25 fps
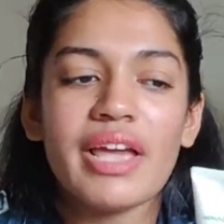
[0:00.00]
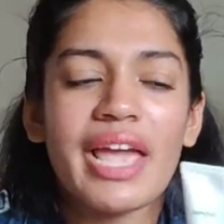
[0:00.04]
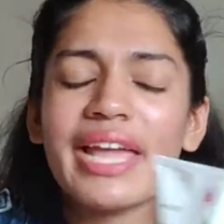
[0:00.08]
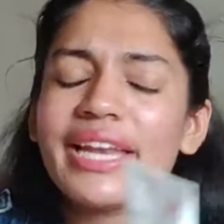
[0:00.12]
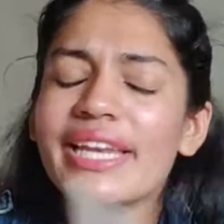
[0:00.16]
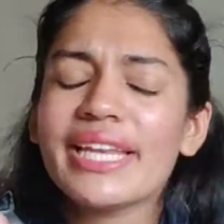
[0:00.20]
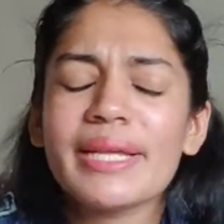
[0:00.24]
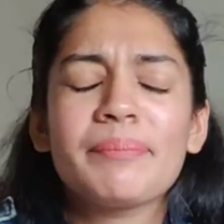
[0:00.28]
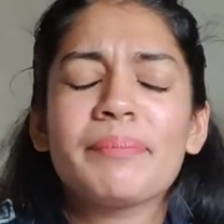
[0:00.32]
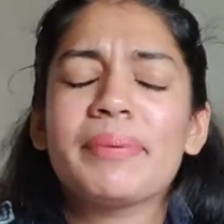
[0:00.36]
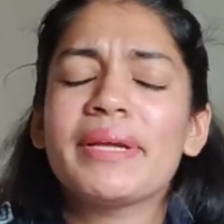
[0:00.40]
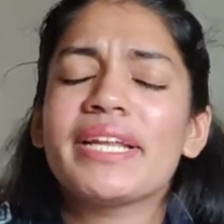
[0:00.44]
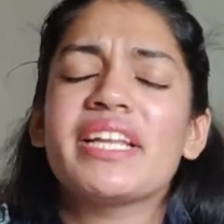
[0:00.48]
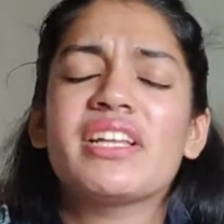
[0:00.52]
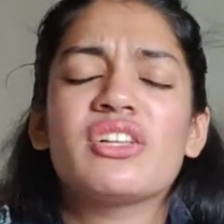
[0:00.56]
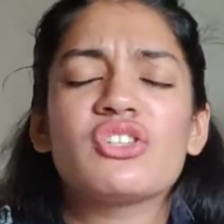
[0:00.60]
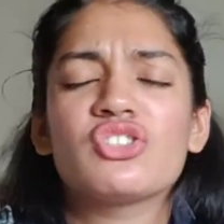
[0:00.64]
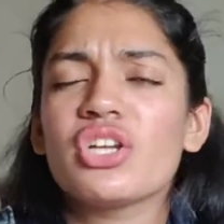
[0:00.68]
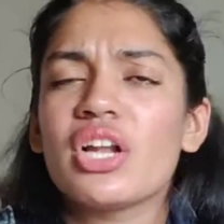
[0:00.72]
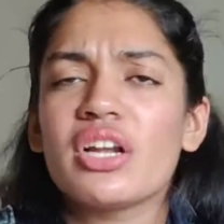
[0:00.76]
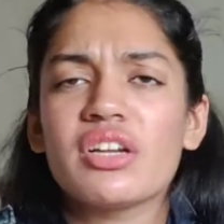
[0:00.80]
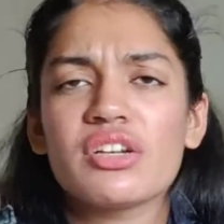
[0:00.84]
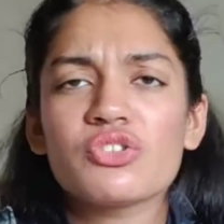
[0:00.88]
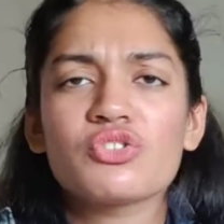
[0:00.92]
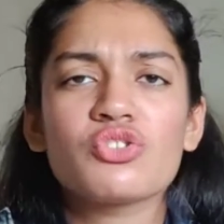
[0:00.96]
any
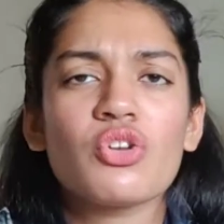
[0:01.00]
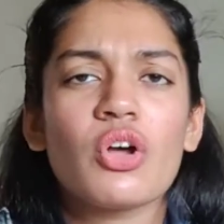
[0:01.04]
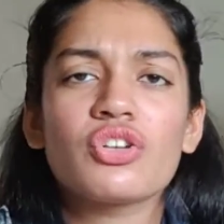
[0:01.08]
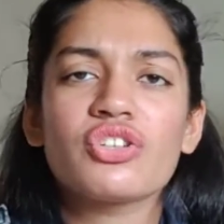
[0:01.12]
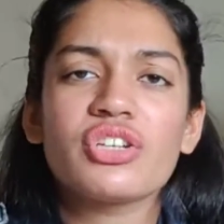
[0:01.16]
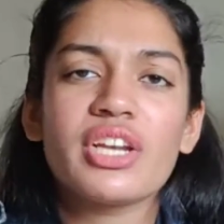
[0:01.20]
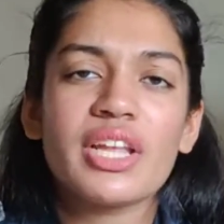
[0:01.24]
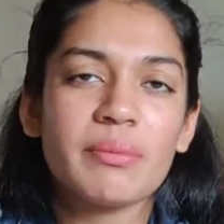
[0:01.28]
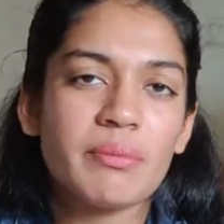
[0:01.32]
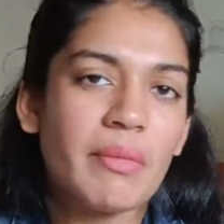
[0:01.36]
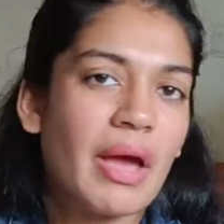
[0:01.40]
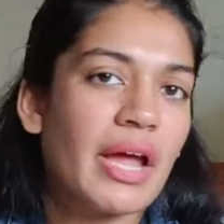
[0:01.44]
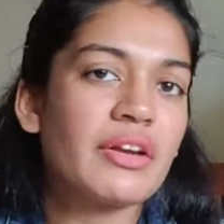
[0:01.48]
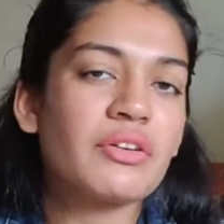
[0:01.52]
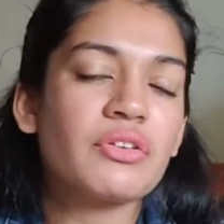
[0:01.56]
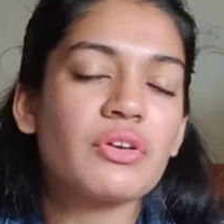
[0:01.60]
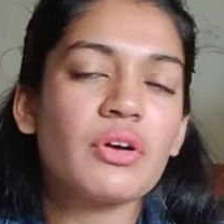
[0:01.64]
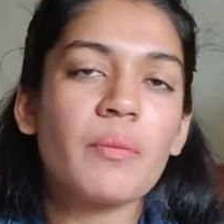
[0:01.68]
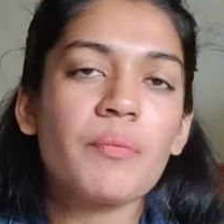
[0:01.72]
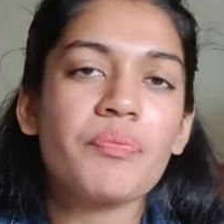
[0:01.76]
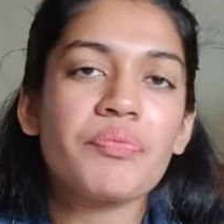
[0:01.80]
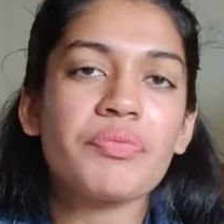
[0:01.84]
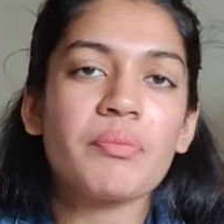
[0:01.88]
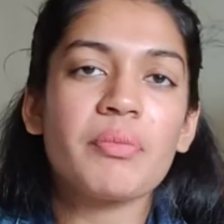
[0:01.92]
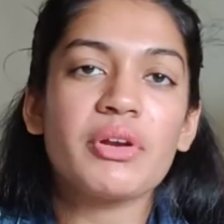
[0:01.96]
peeling gel does not really
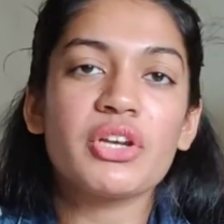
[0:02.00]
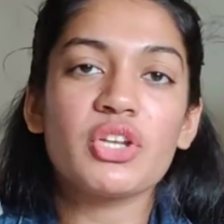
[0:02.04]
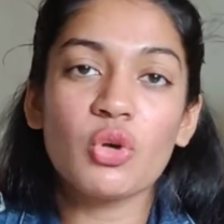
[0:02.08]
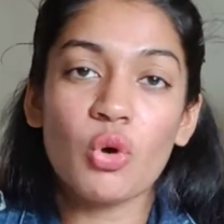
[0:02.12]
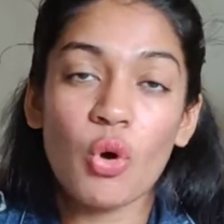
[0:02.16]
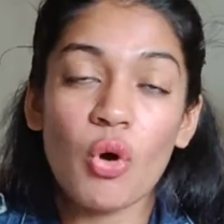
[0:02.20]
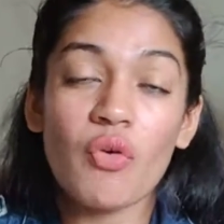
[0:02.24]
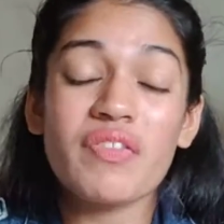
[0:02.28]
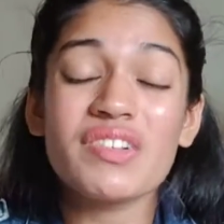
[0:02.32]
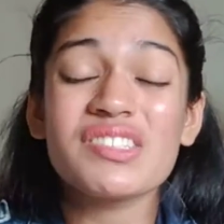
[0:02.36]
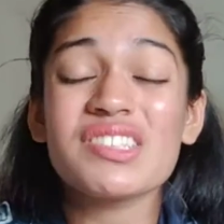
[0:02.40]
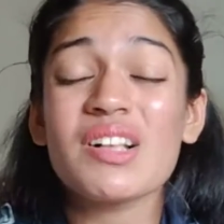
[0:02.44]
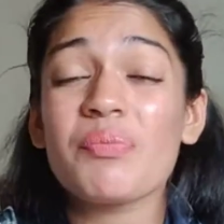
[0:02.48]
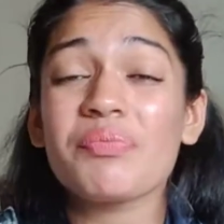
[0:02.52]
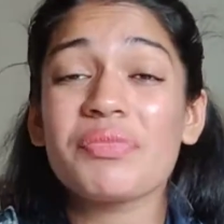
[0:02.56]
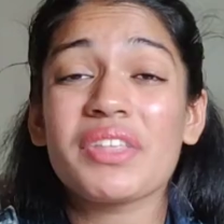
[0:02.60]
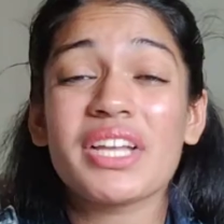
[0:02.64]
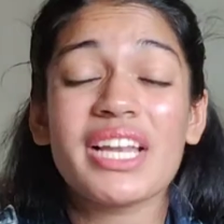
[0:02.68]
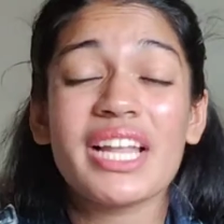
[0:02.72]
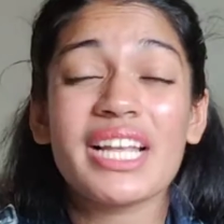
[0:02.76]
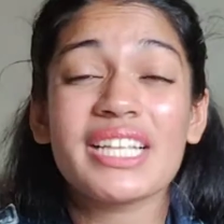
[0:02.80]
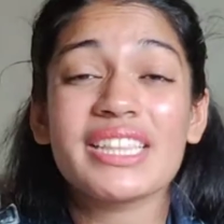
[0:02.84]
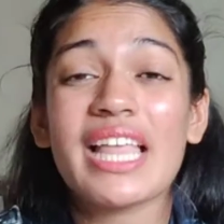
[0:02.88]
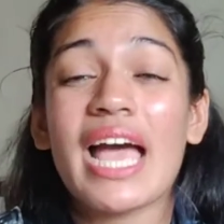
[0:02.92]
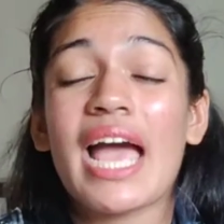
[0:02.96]
matter, but go for
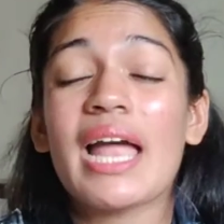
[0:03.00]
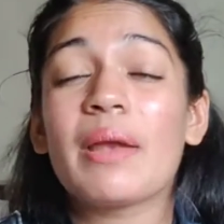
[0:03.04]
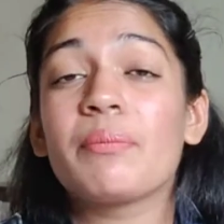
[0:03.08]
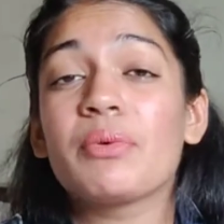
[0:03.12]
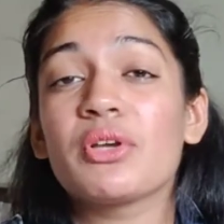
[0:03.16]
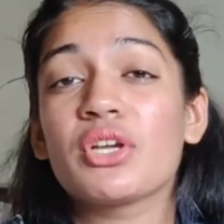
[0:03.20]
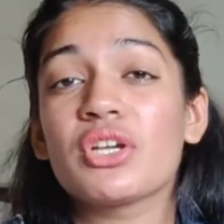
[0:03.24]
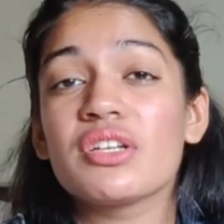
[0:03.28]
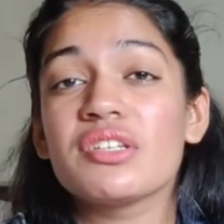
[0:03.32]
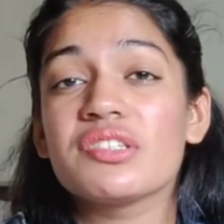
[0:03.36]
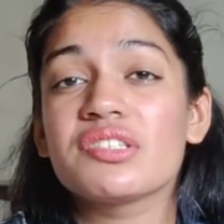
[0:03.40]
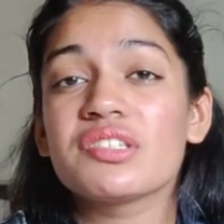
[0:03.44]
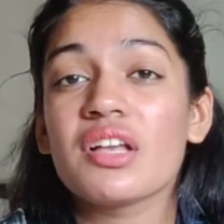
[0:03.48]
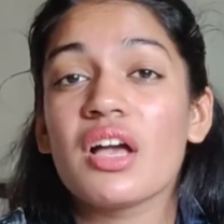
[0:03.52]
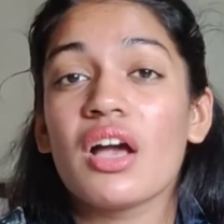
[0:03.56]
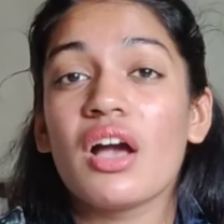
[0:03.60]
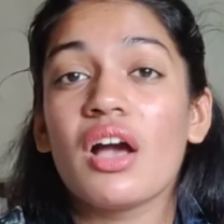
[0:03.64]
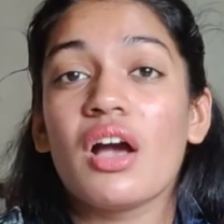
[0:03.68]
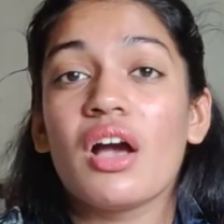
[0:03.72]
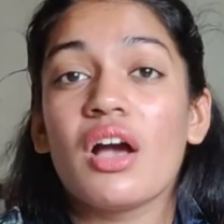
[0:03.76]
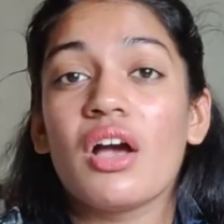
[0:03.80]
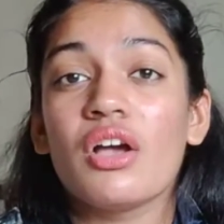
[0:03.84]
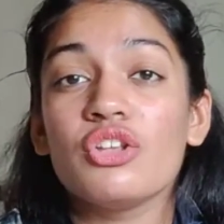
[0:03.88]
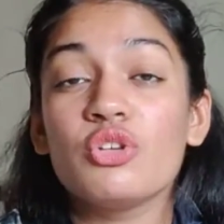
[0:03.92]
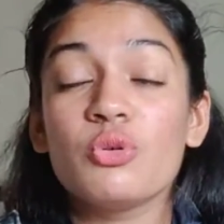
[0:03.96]
something like that, because
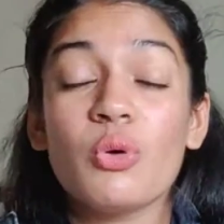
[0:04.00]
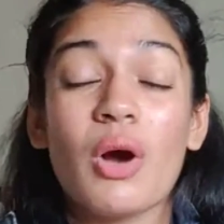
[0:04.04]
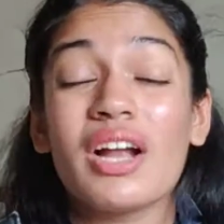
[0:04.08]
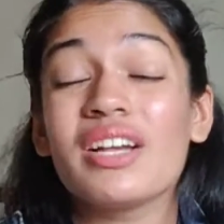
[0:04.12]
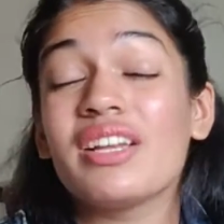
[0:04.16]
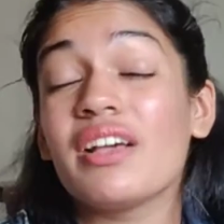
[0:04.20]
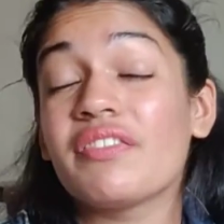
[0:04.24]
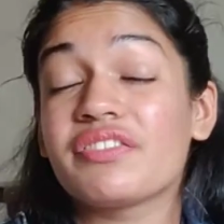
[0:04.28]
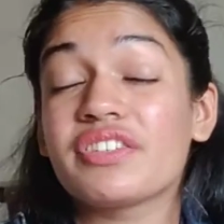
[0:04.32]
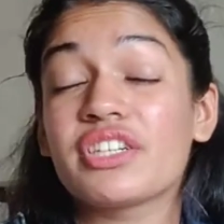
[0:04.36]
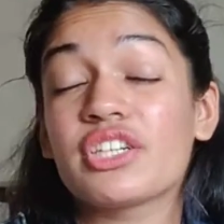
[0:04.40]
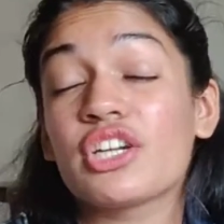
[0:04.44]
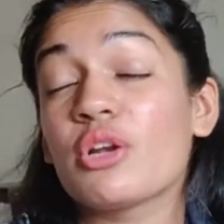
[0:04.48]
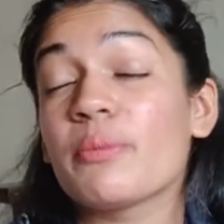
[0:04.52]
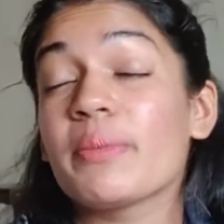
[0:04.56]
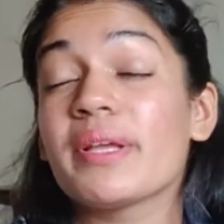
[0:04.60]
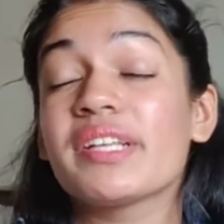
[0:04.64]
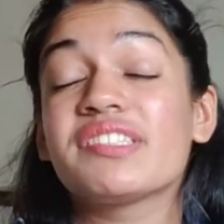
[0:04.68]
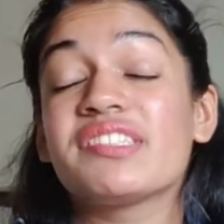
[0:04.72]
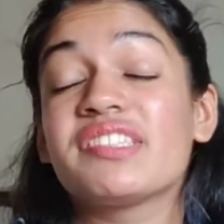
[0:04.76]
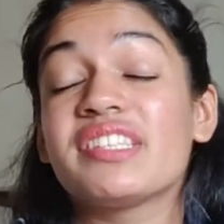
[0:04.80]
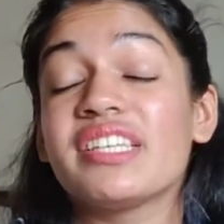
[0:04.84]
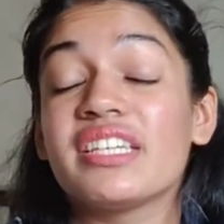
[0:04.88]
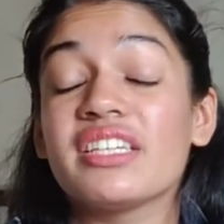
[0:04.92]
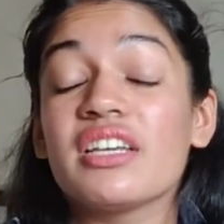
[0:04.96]
you are definitely going to
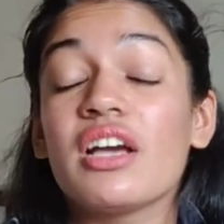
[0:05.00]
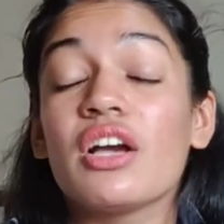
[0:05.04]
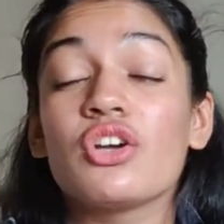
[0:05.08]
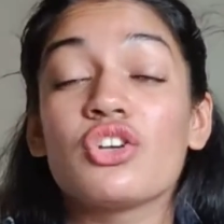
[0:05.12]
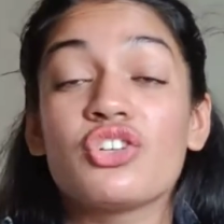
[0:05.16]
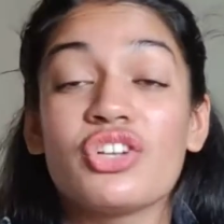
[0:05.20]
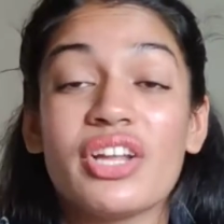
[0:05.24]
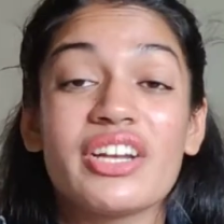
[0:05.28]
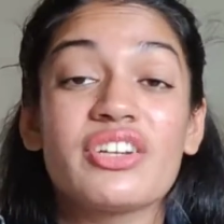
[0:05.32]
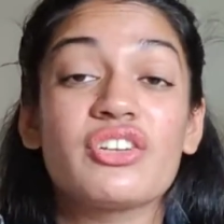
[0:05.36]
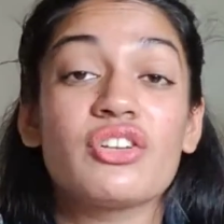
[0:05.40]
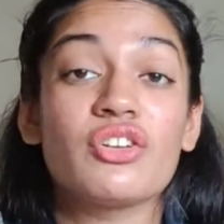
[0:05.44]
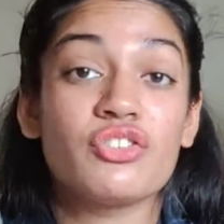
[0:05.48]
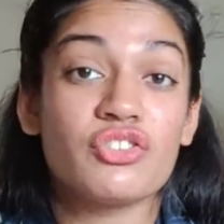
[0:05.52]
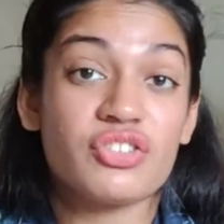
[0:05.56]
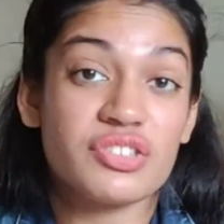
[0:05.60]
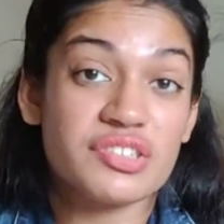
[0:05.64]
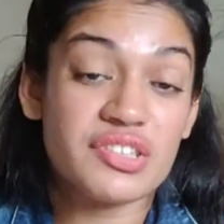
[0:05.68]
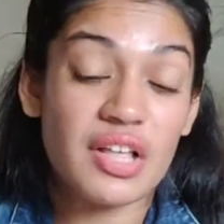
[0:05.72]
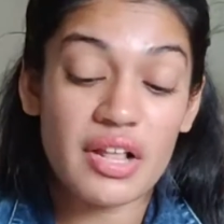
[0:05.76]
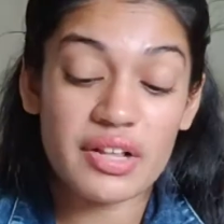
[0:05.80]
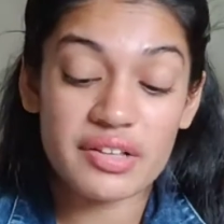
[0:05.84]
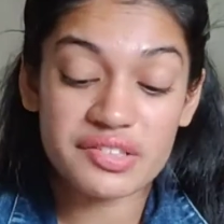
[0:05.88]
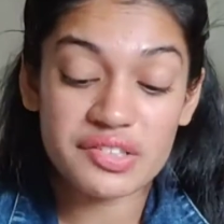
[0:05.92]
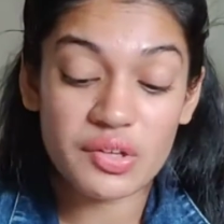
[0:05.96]
be seeing great
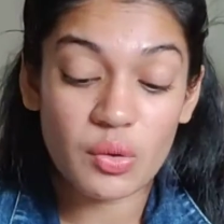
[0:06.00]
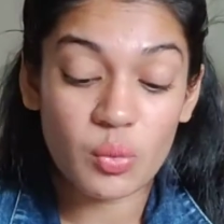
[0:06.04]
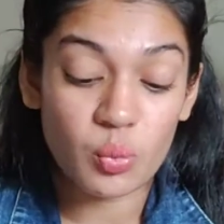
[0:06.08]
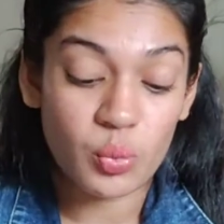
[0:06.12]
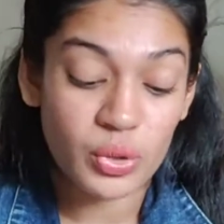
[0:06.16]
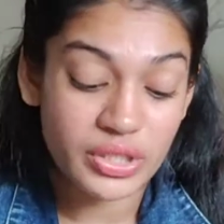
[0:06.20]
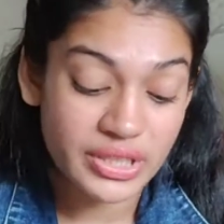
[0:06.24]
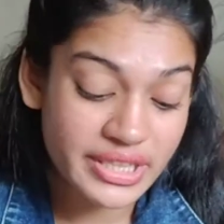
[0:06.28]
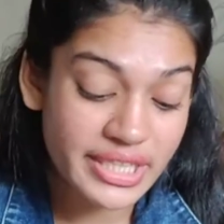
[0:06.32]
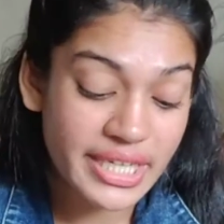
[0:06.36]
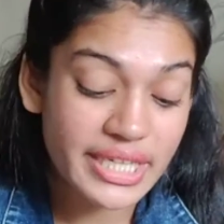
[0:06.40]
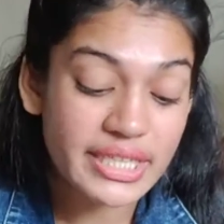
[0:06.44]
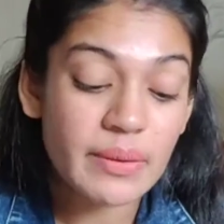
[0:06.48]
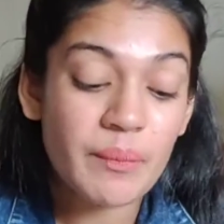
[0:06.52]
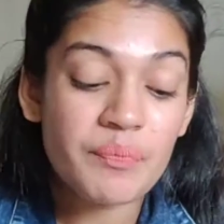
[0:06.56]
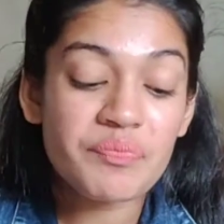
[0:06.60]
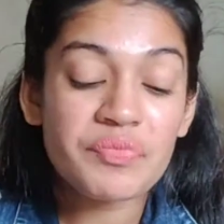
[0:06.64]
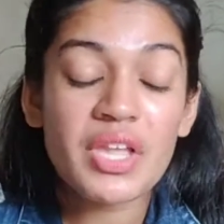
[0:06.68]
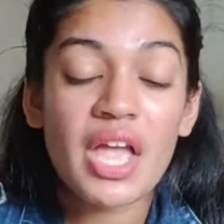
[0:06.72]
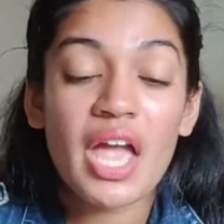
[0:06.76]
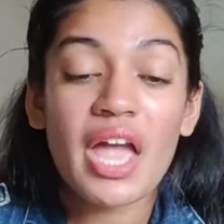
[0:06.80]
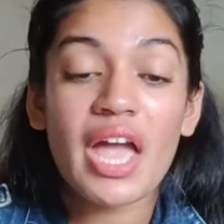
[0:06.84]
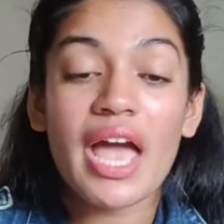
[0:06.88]
results with it.